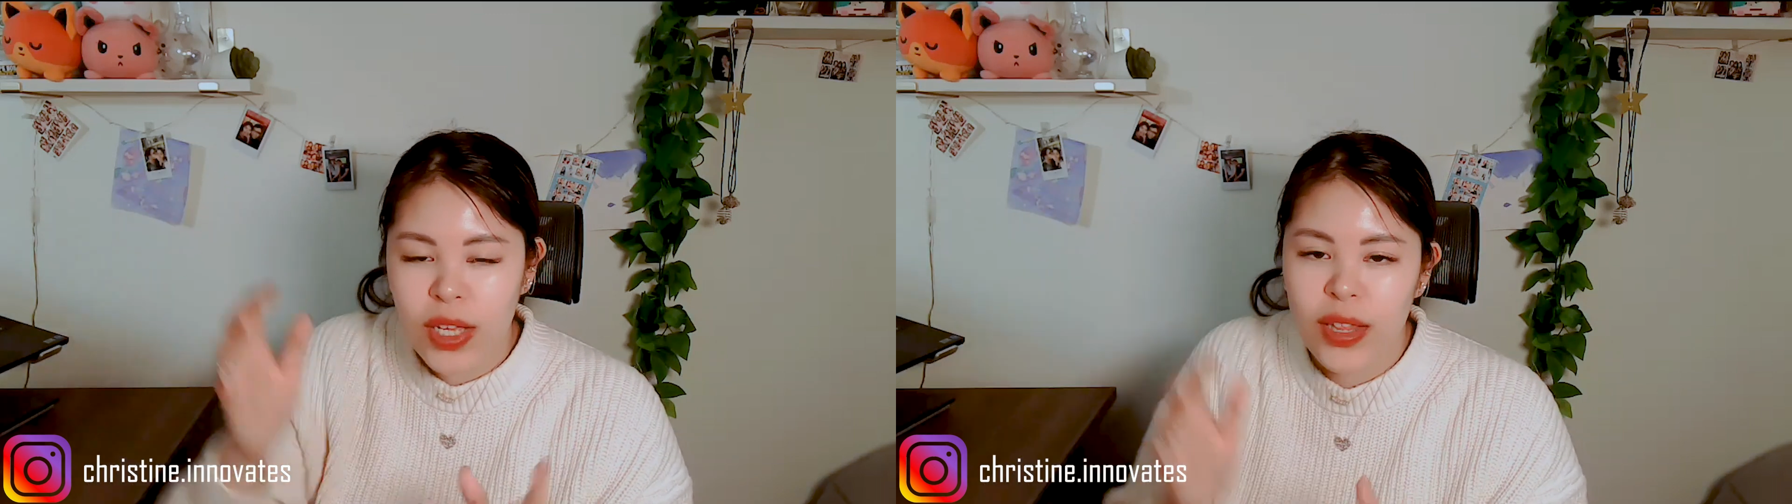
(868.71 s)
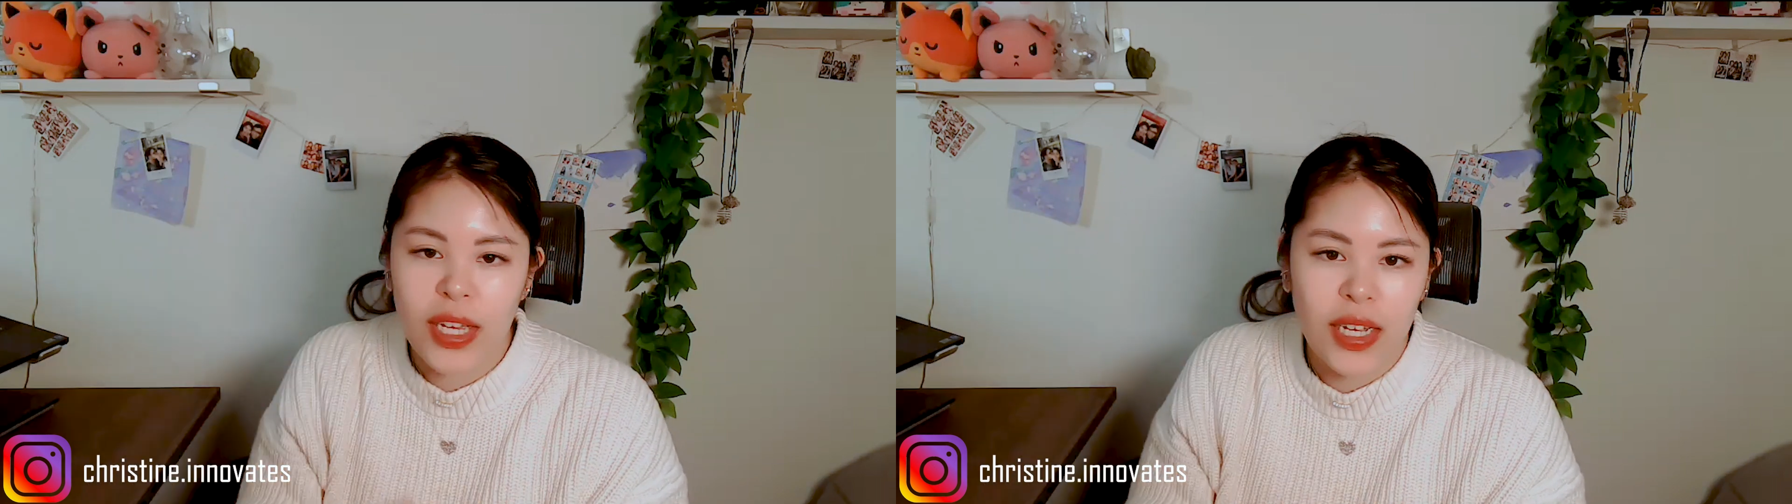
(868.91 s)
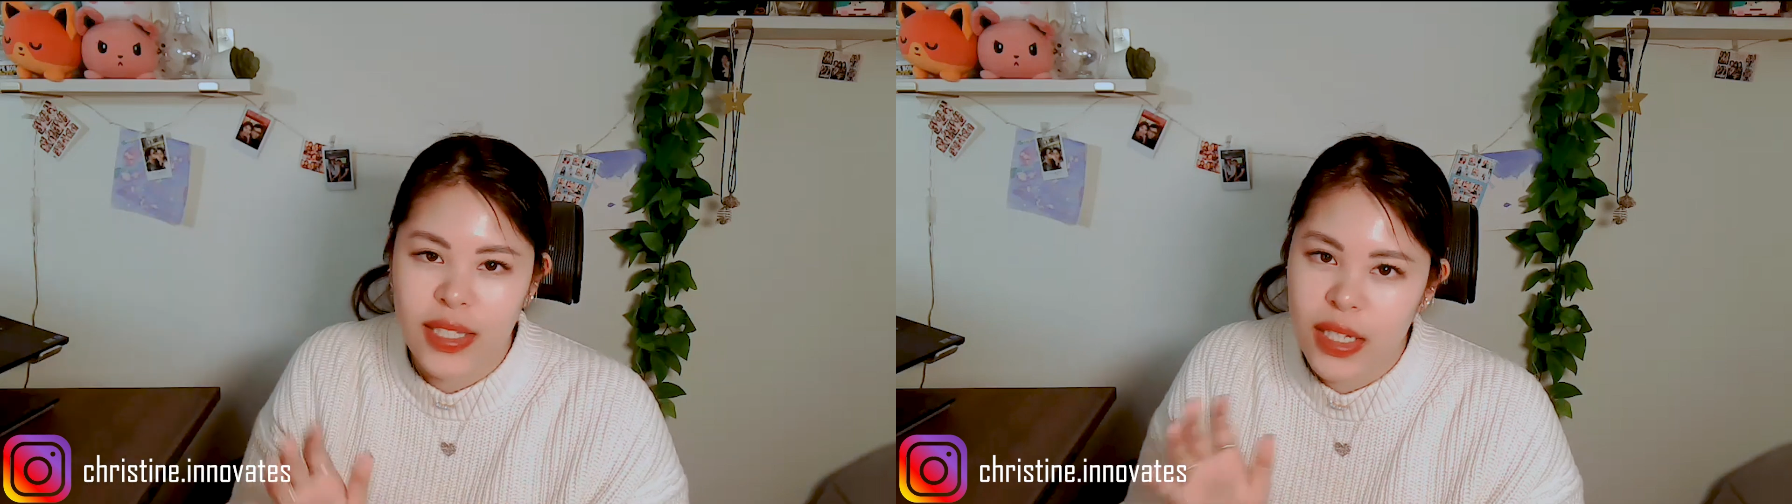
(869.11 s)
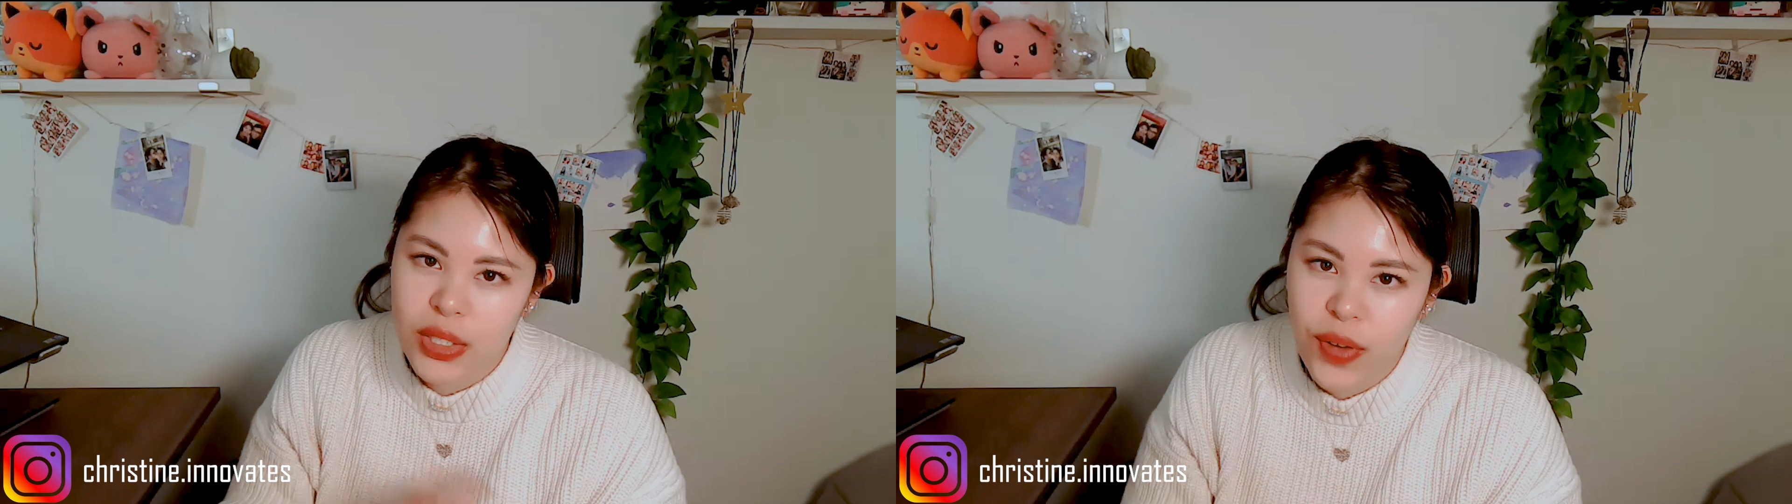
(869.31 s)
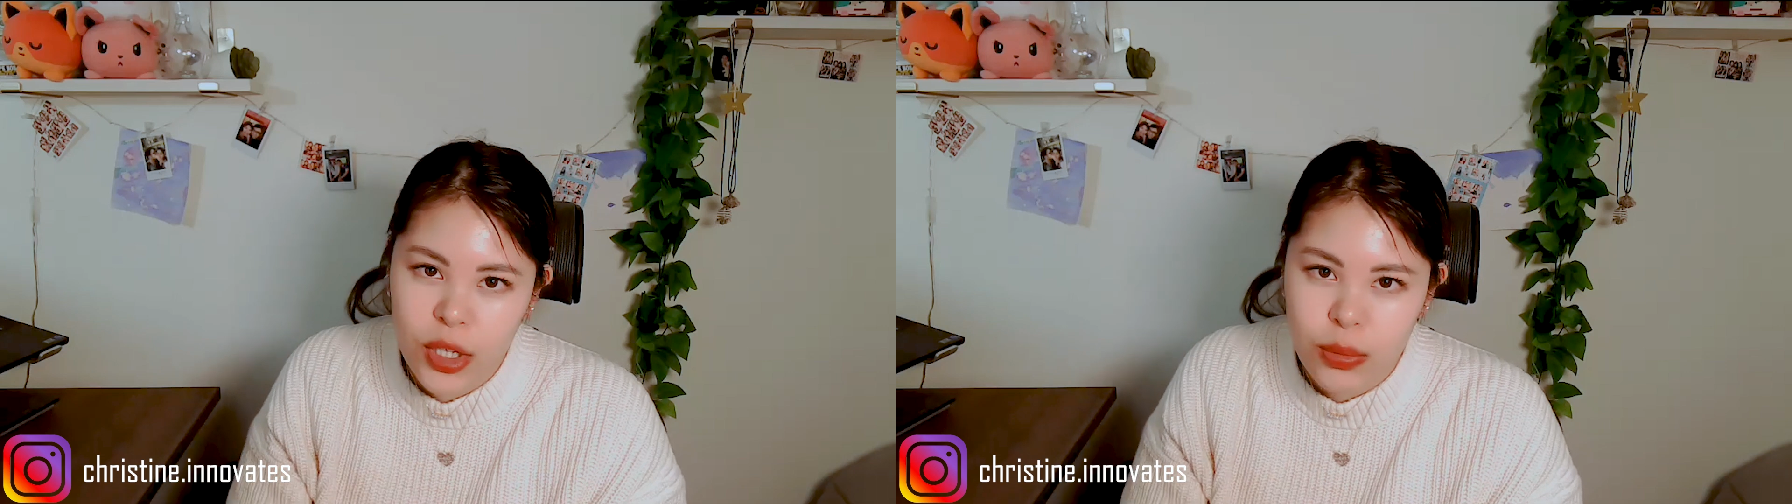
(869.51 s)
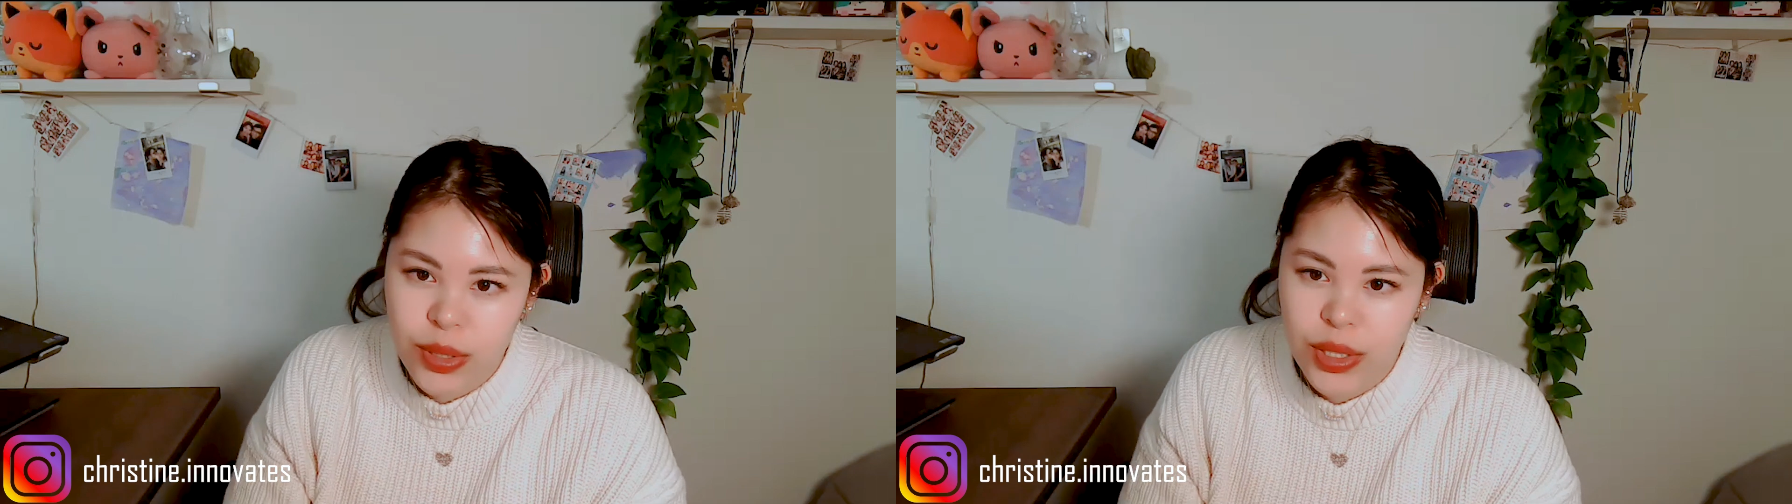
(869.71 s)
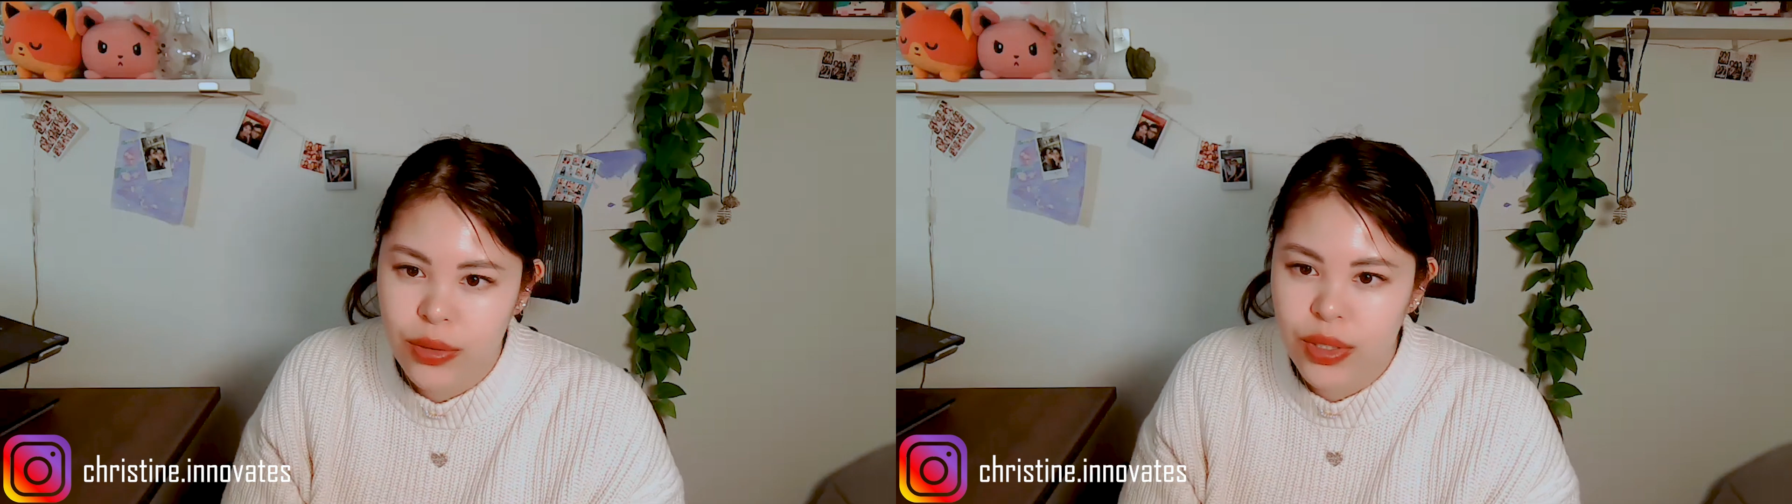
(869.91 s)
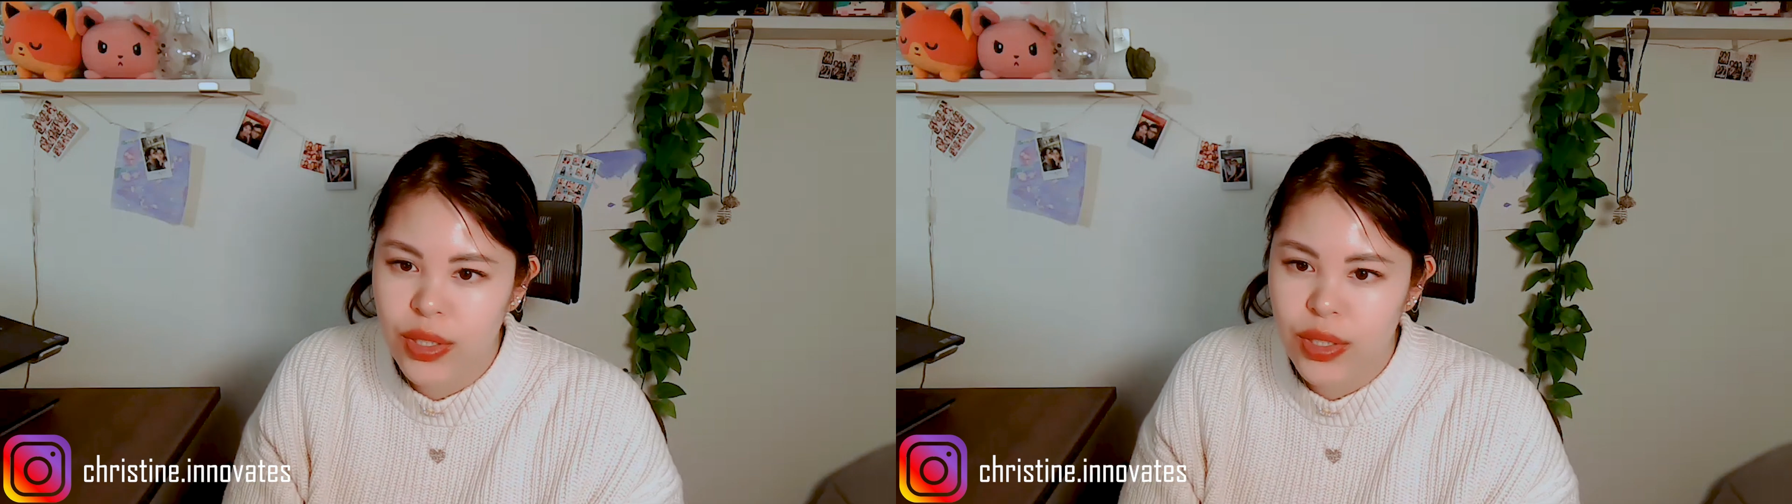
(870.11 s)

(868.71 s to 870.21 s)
and like I said, it's vacuum sealed,